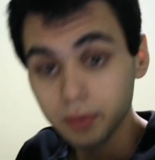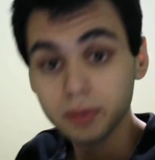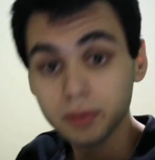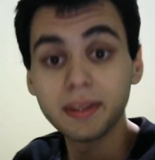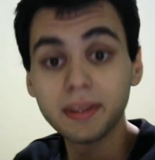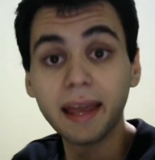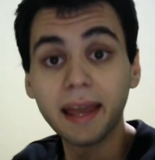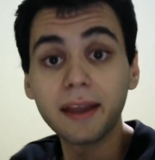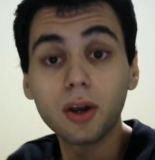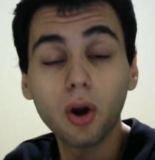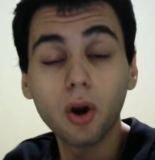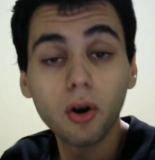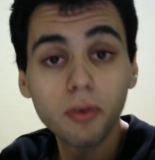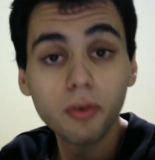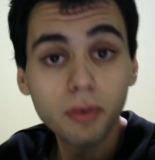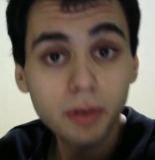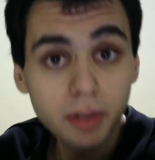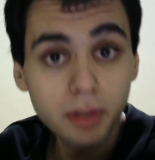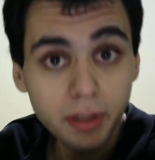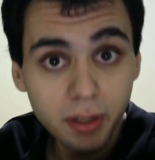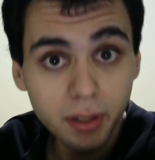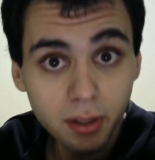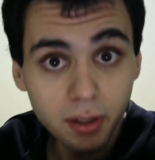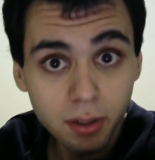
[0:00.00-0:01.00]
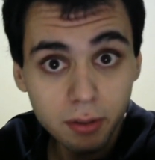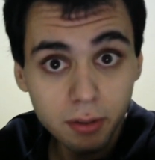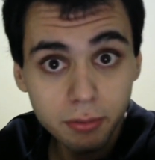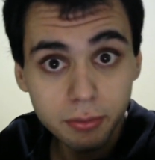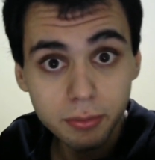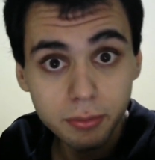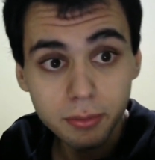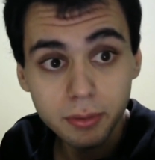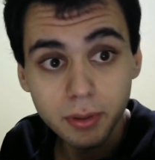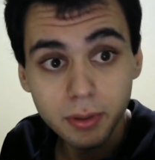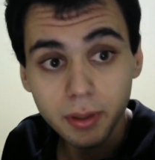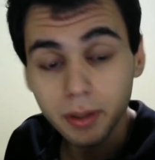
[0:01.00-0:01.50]
take over the earth
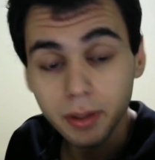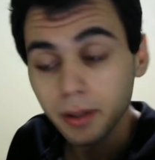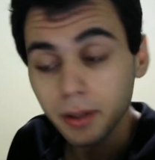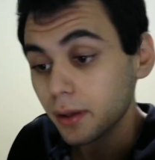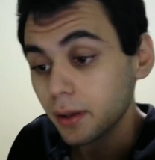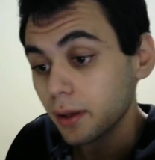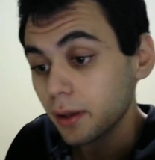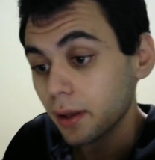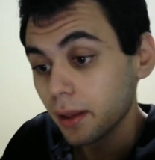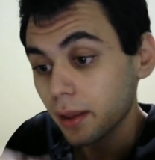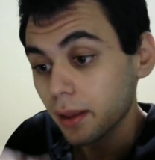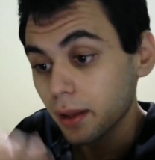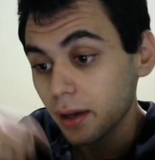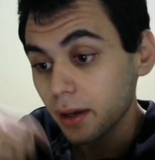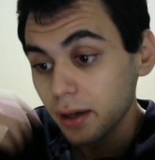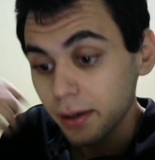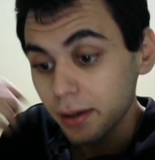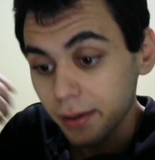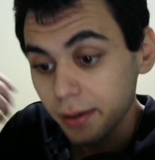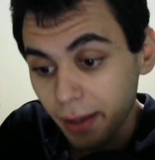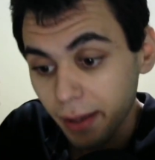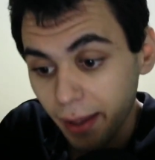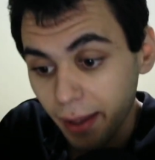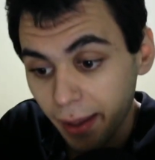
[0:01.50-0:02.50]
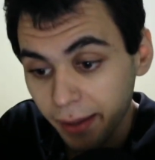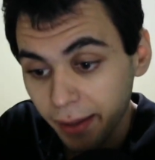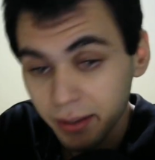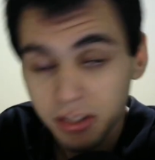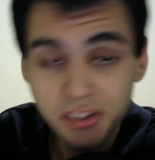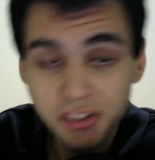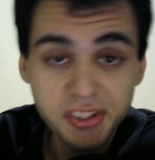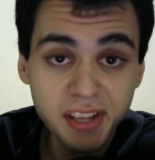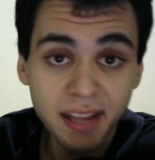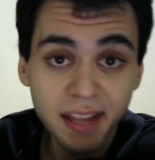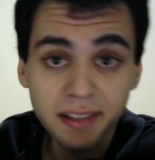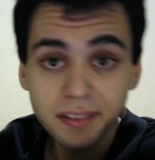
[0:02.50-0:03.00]
and
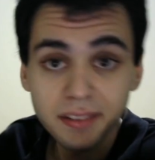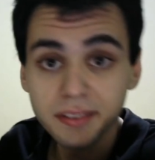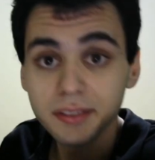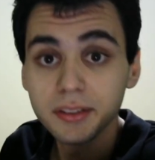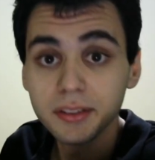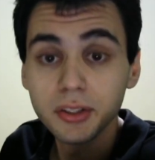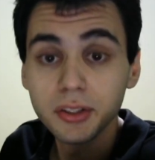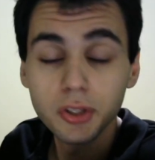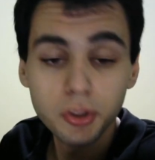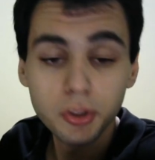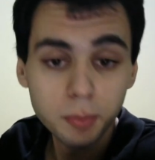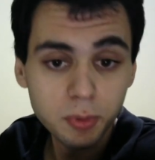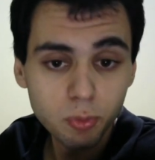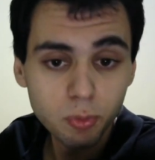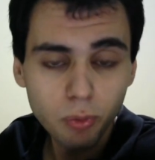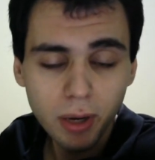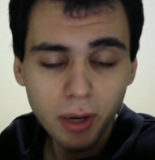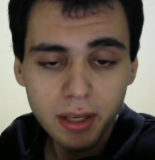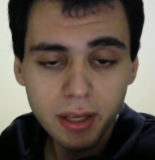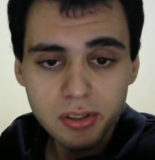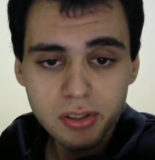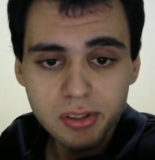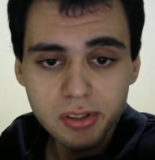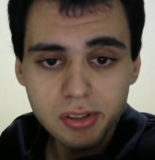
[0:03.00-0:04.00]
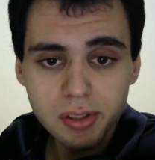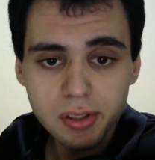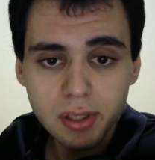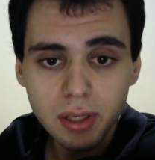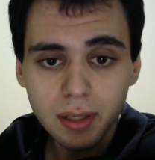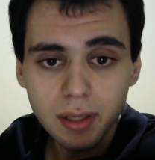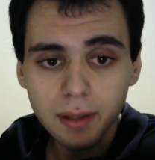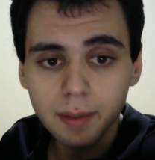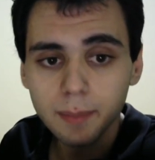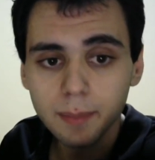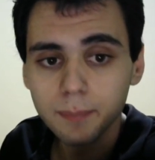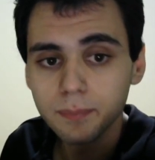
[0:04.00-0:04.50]
ascend the human race.
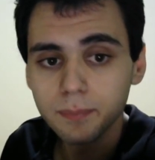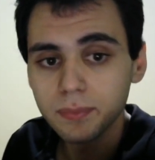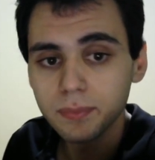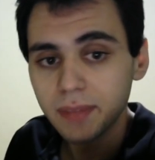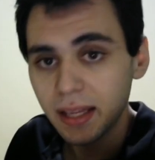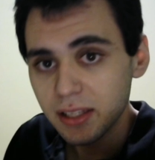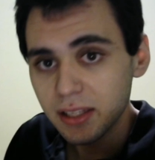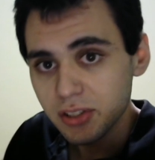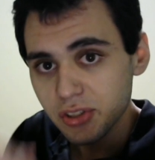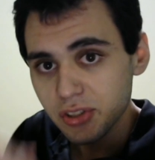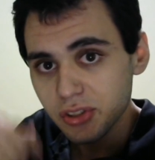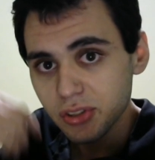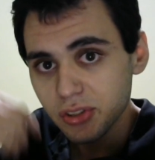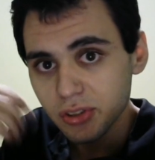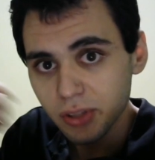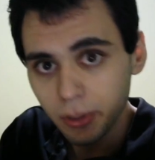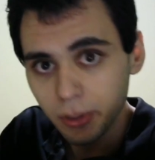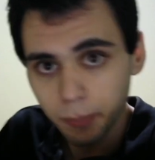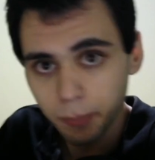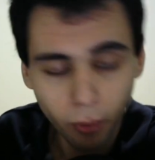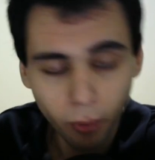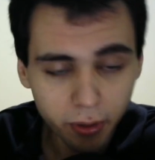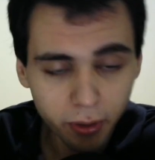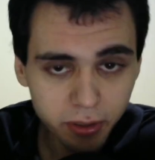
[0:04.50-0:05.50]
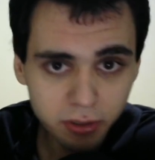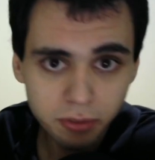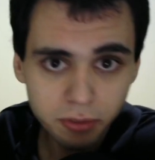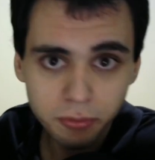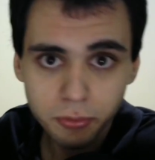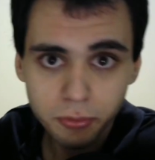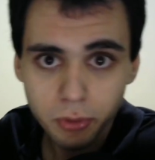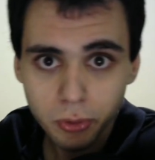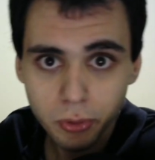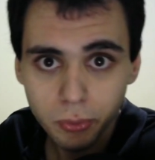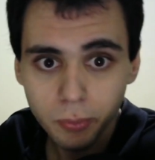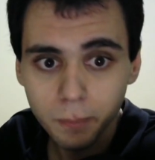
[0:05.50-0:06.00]
That's their point of
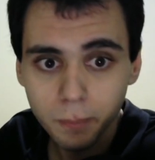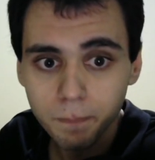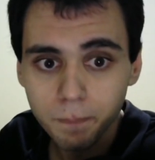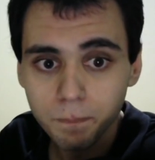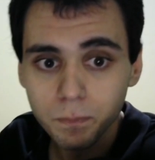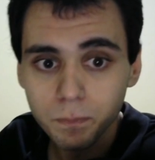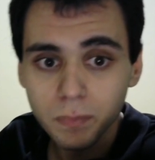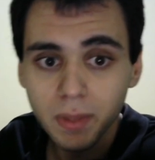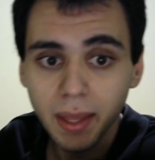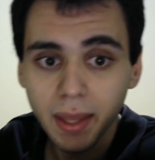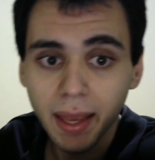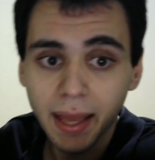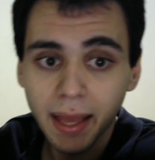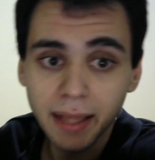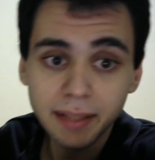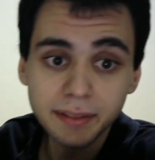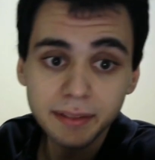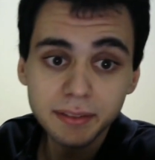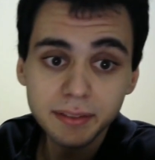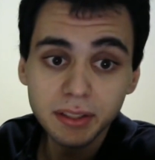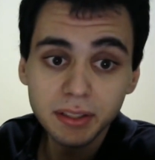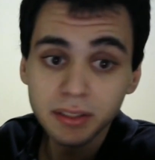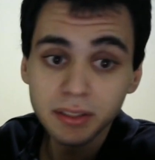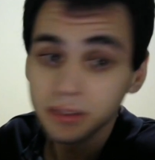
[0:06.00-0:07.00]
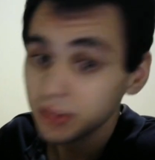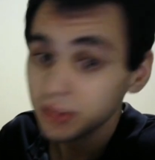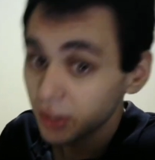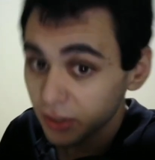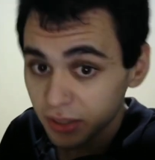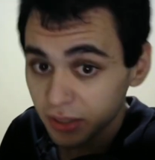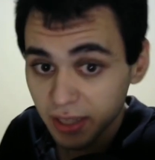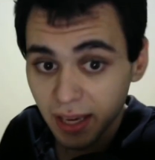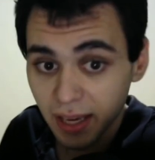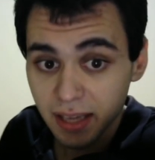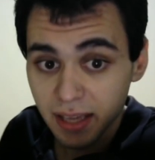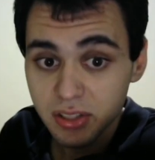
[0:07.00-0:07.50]
view. And in their
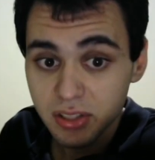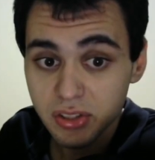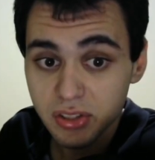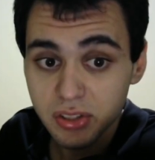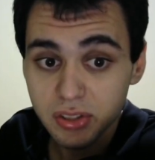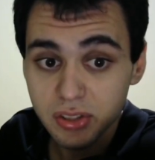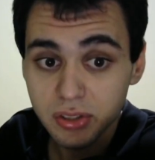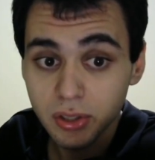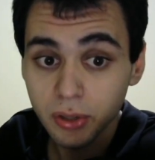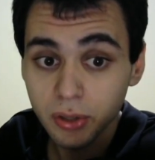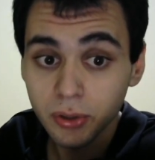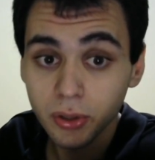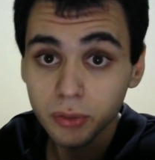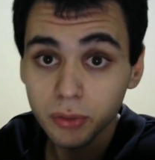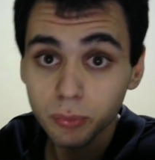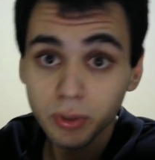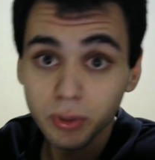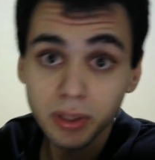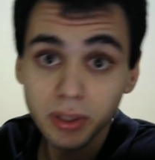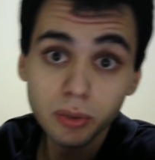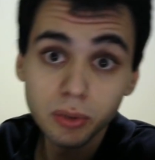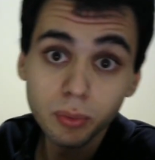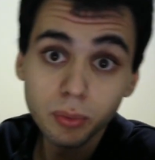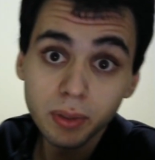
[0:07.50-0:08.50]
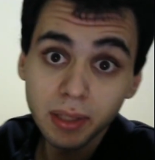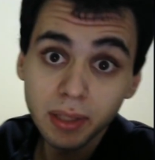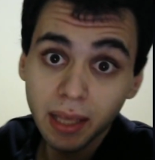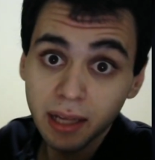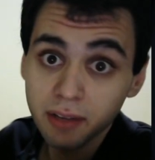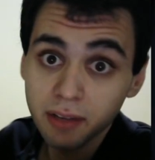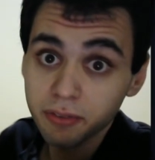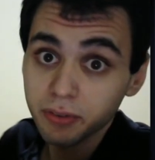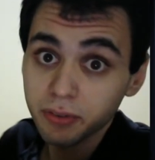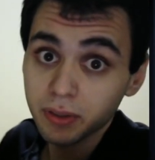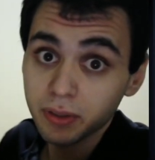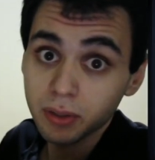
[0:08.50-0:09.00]
case, they're not really doing
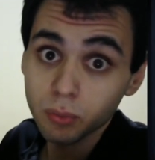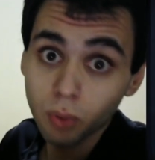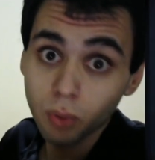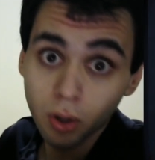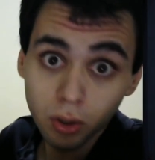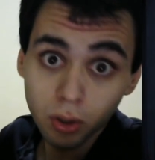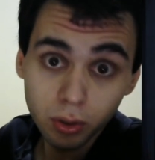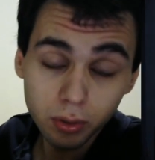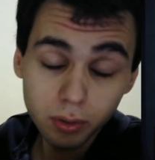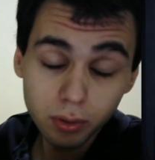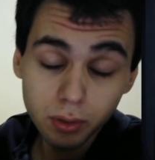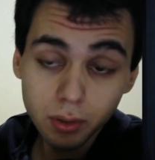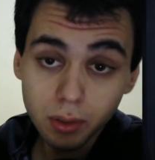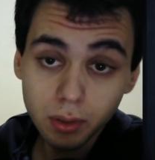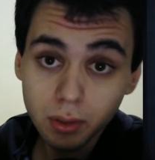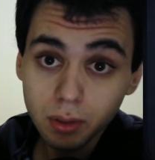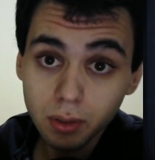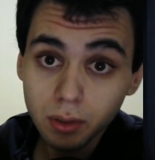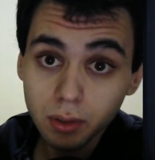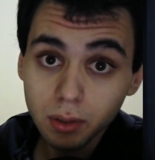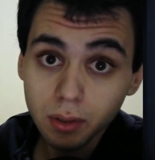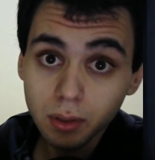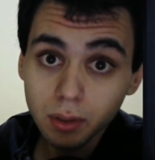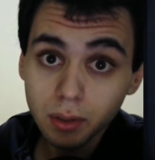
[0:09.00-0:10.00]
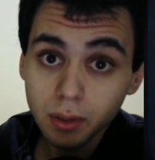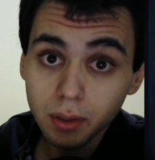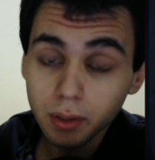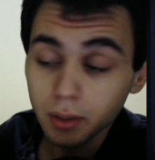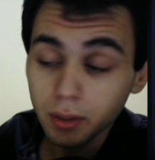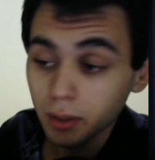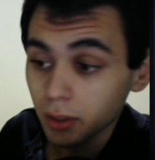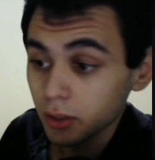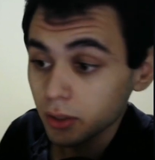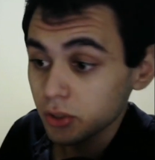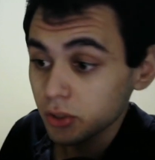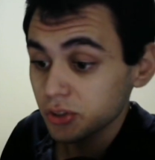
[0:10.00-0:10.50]
anything wrong
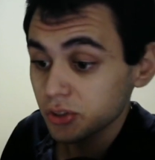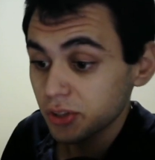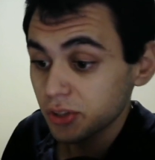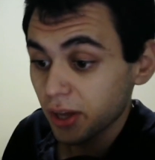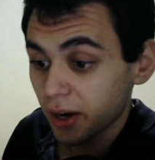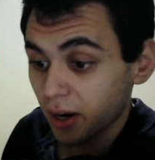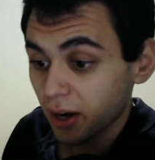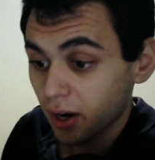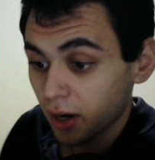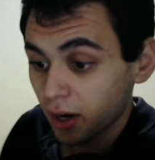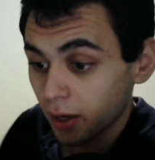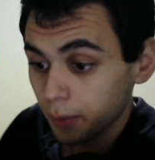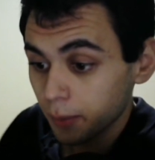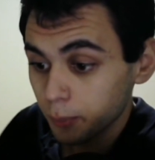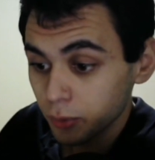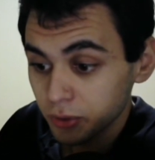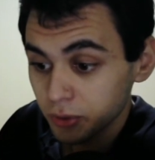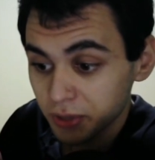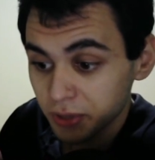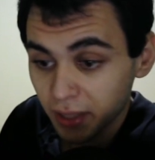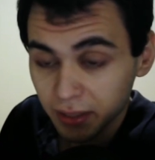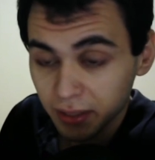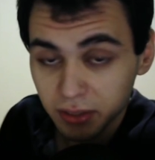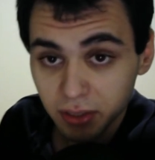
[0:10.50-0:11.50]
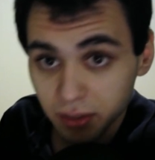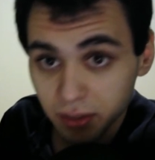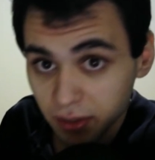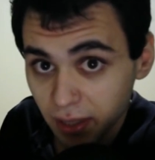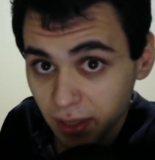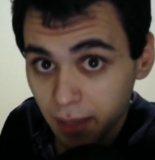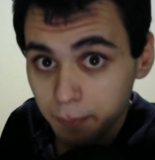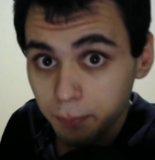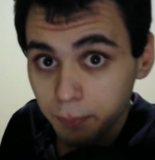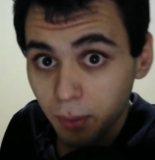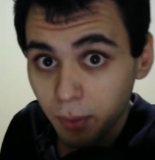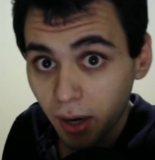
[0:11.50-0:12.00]
because they are protecting the
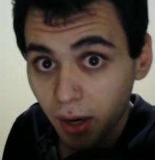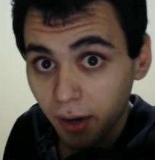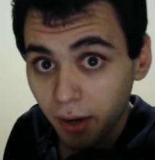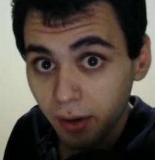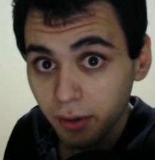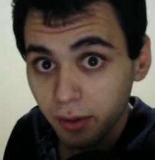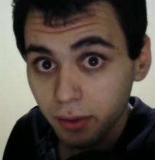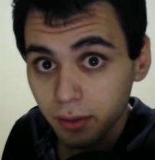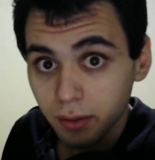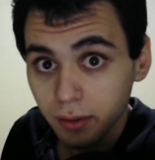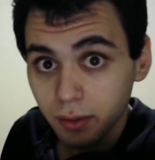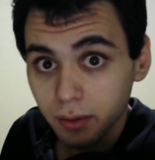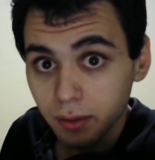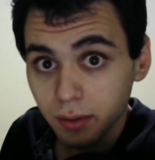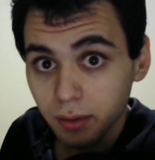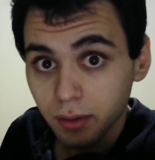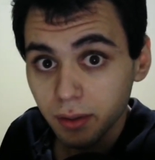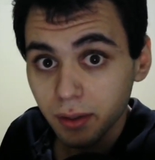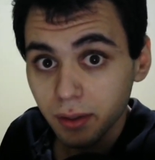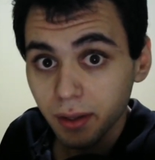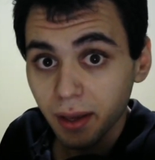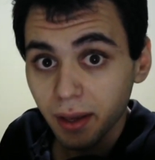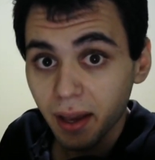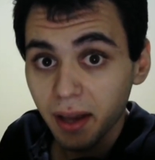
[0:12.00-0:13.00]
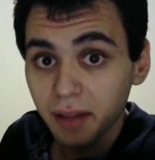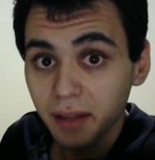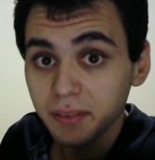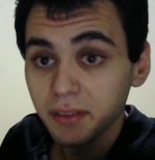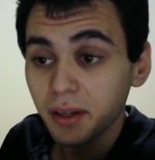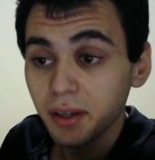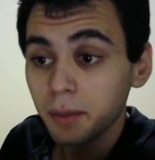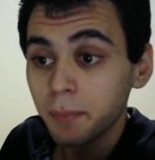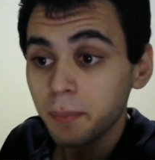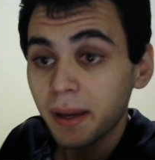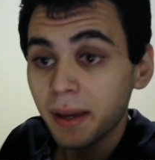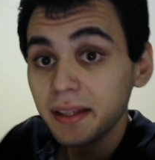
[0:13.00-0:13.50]
empire and
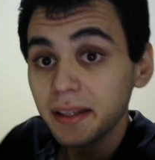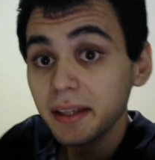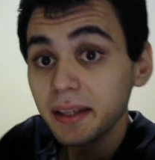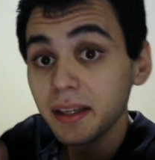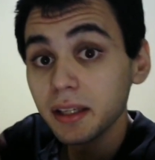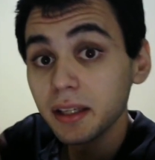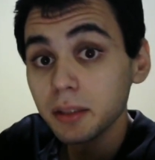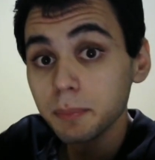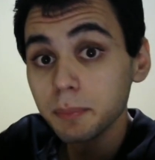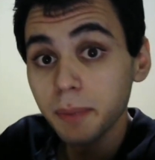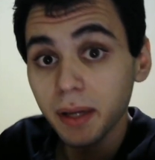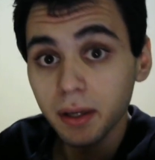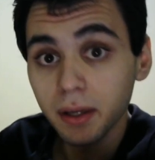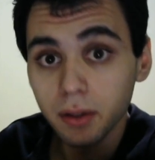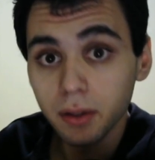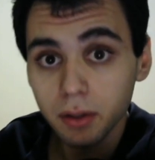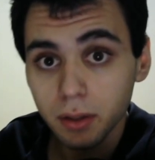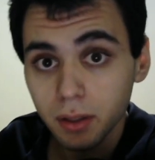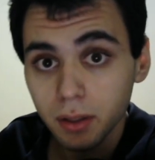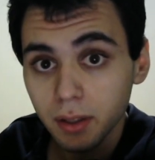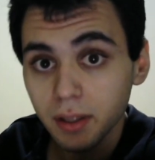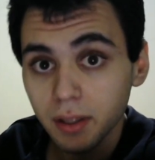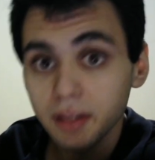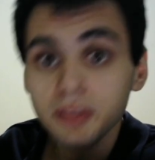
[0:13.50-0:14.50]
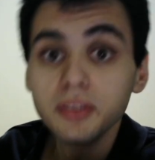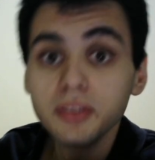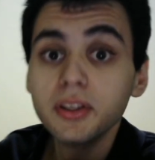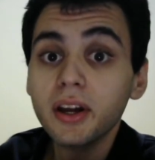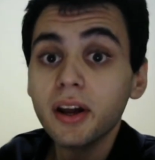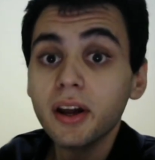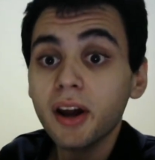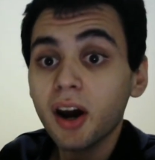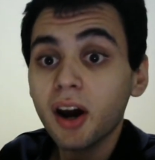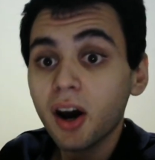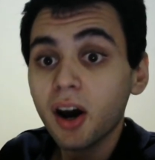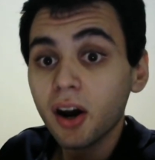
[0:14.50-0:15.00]
they're making it bigger.
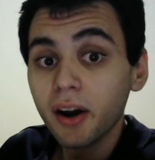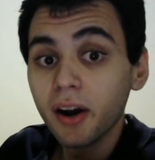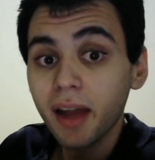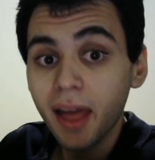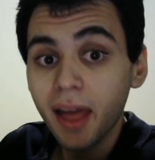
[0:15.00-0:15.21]
They are